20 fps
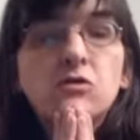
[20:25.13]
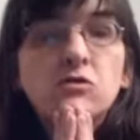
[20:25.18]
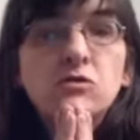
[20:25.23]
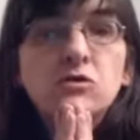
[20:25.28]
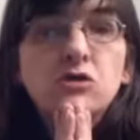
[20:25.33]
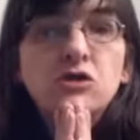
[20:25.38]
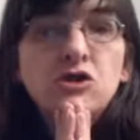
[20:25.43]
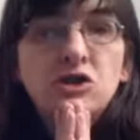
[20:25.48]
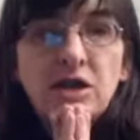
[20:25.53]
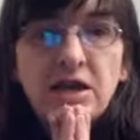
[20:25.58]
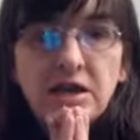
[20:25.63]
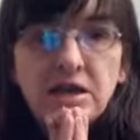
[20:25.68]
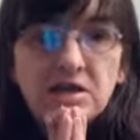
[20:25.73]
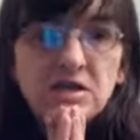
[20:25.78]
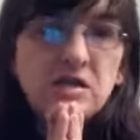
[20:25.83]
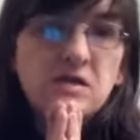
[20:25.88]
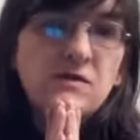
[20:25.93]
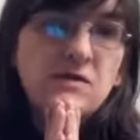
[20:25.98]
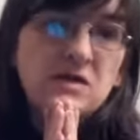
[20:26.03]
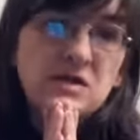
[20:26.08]
interest in
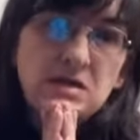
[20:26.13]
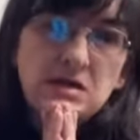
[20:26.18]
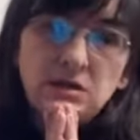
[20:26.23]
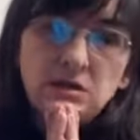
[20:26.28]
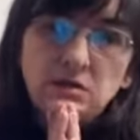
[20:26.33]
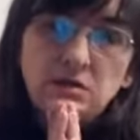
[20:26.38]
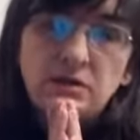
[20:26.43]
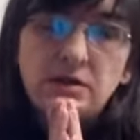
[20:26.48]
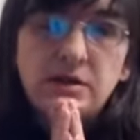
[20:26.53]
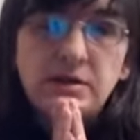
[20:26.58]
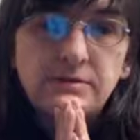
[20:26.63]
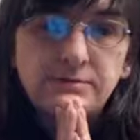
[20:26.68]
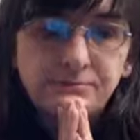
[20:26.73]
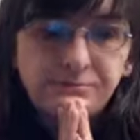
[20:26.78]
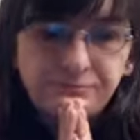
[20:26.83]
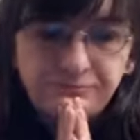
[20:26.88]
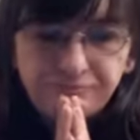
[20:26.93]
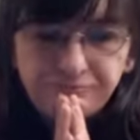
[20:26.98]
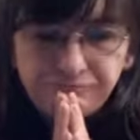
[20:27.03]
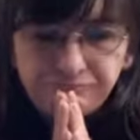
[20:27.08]
motor cars at
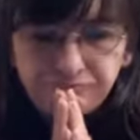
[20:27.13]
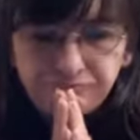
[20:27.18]
all.